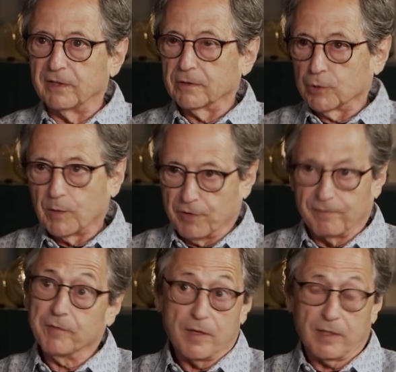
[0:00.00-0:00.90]
and
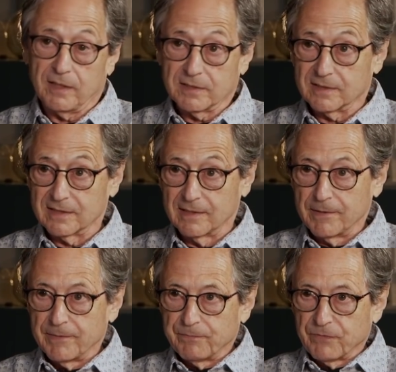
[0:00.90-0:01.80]
250,000,
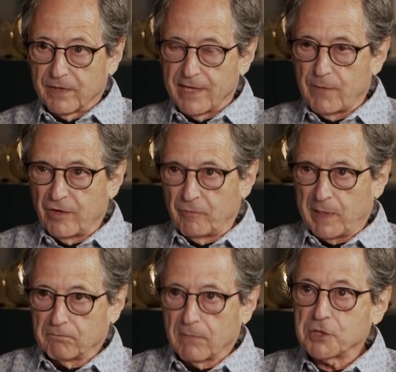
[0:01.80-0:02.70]
that would have
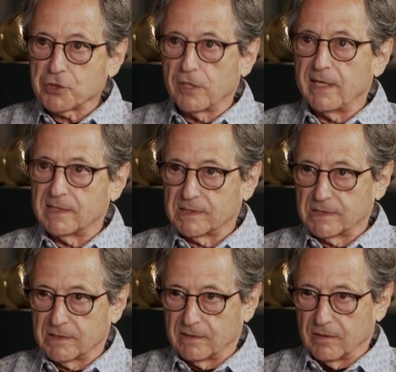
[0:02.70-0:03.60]
been much
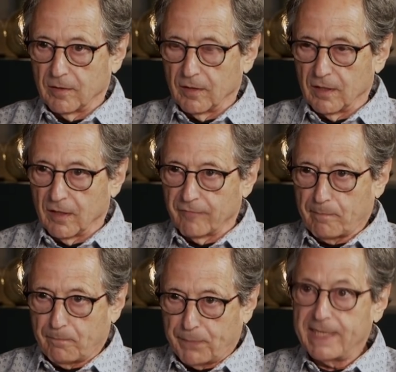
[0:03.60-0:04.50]
less of a
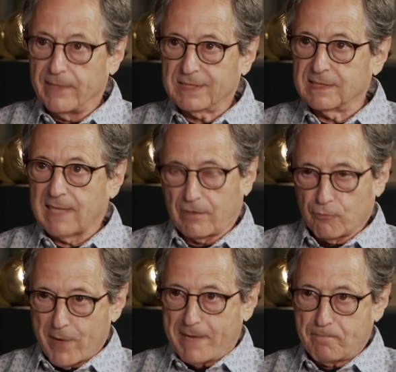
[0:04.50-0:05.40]
pin. This is like a
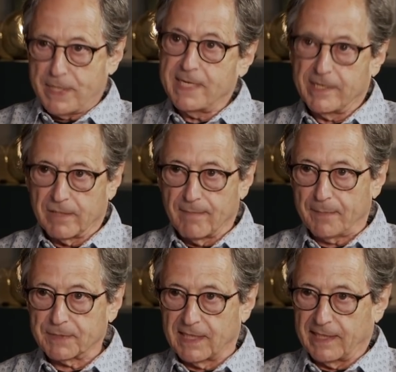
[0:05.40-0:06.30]
red pin in the
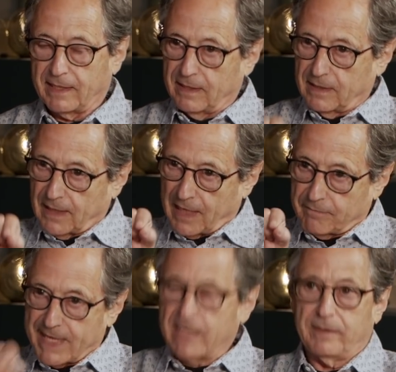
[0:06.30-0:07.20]
map saying, I'm
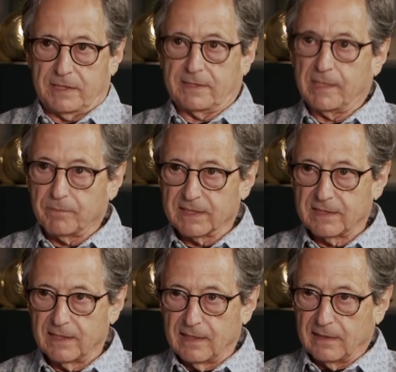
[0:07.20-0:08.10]
making the statement
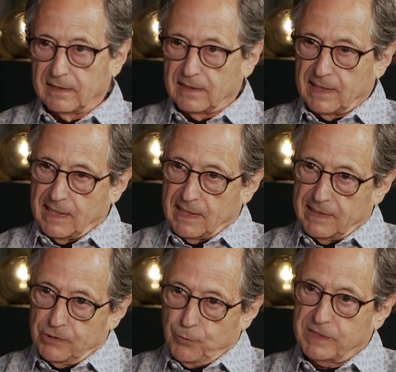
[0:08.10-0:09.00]

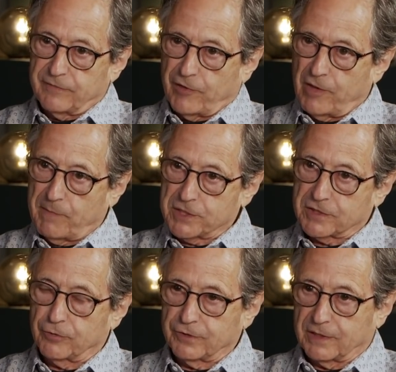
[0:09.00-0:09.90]
in Twitter very much
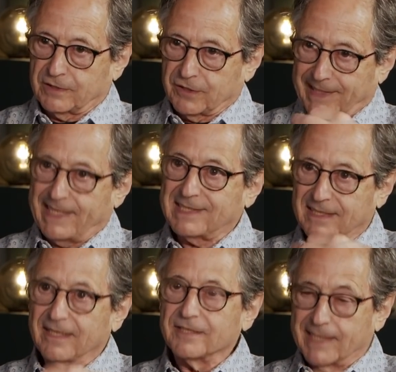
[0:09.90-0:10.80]
so to get
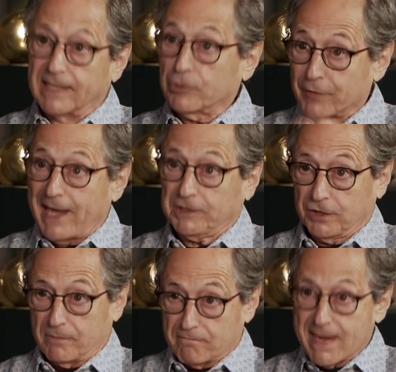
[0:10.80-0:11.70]
the reaction,
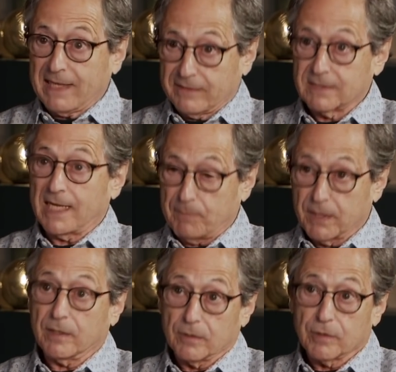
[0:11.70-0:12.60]
to make the
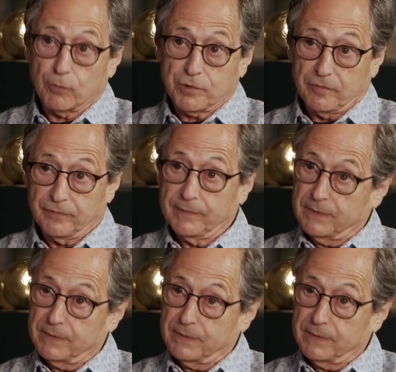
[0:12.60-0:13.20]
statement thought of.